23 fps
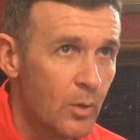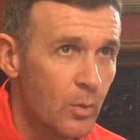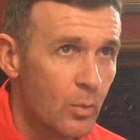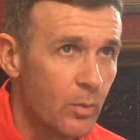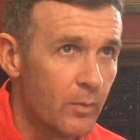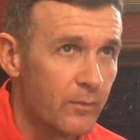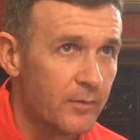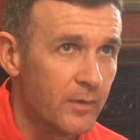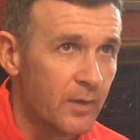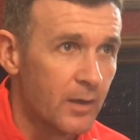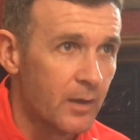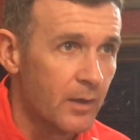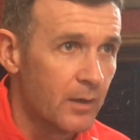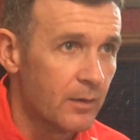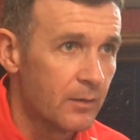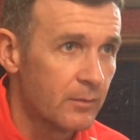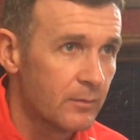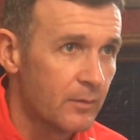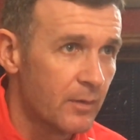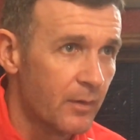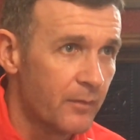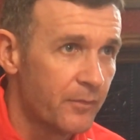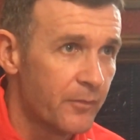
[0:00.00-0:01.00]
We've got
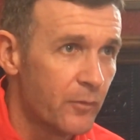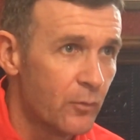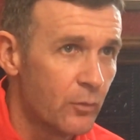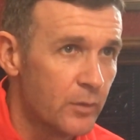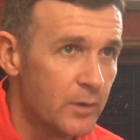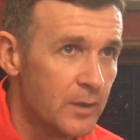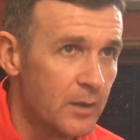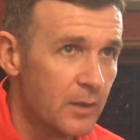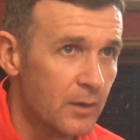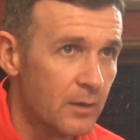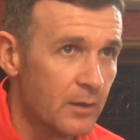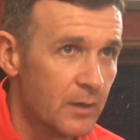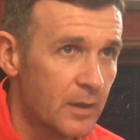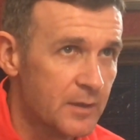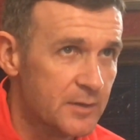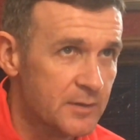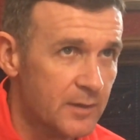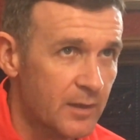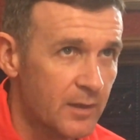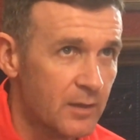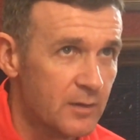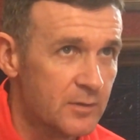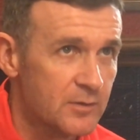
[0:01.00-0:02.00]
a 4-year
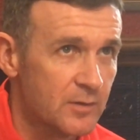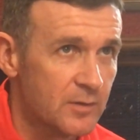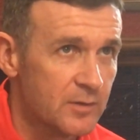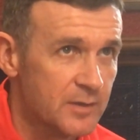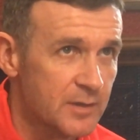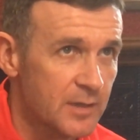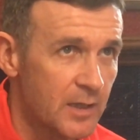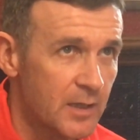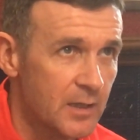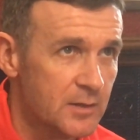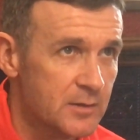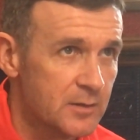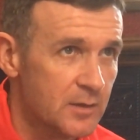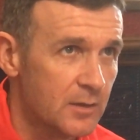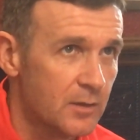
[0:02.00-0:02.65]
history of success